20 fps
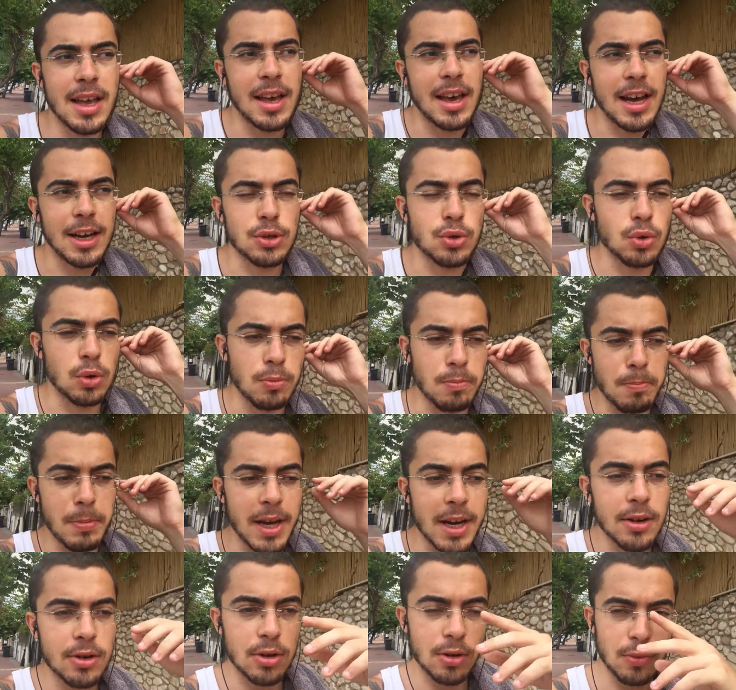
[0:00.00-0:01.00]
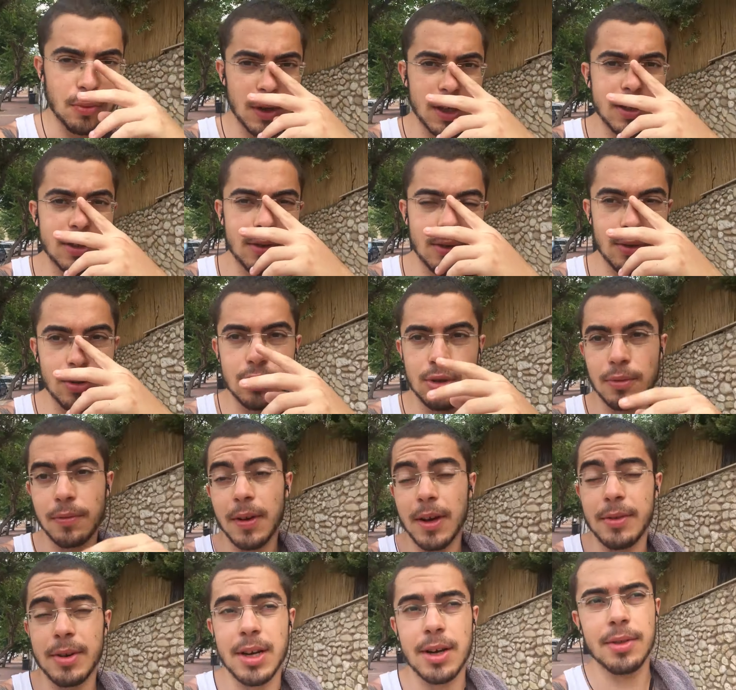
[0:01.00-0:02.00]
actual medical research
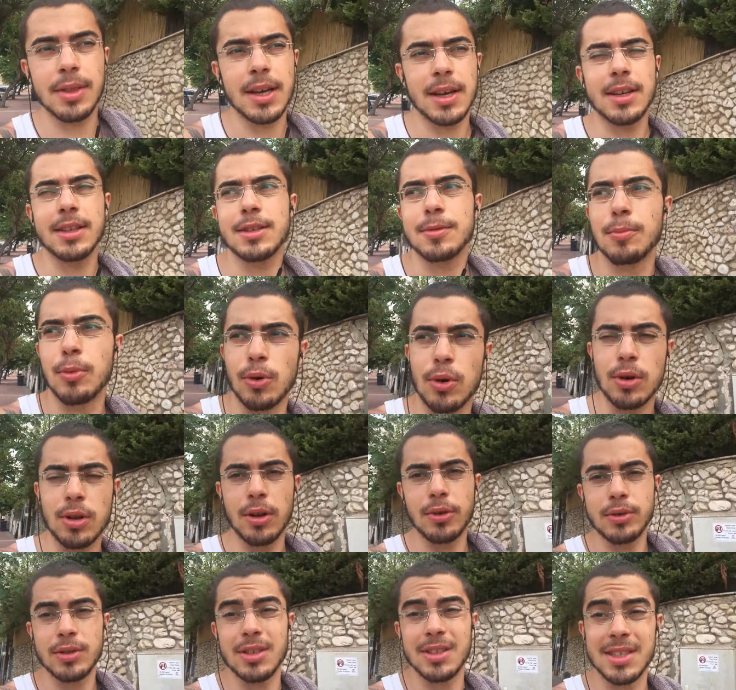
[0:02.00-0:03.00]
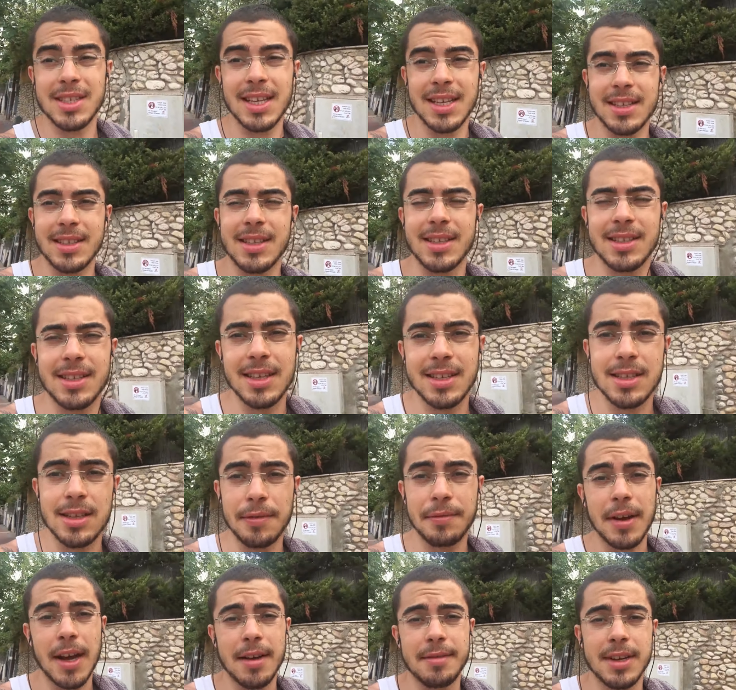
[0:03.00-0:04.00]
found out that it's more close to
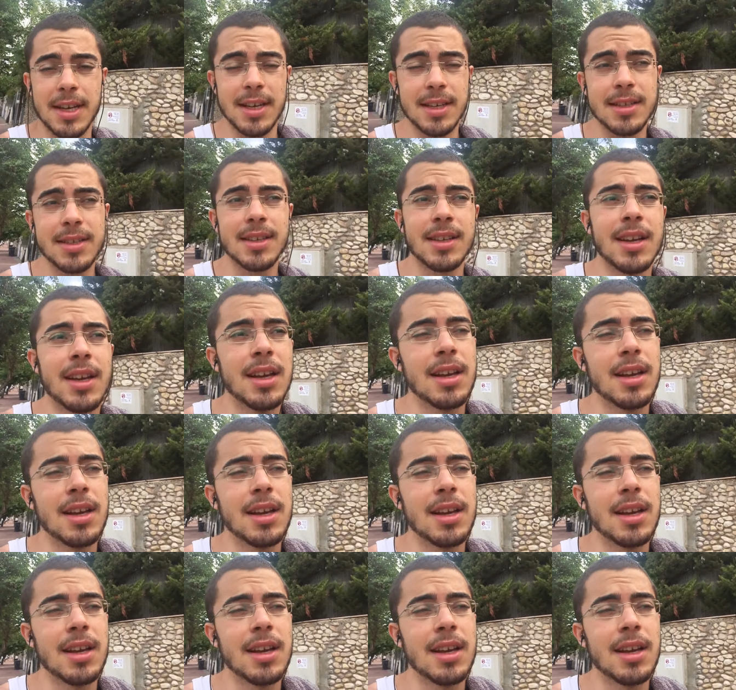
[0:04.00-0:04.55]
60-65 days.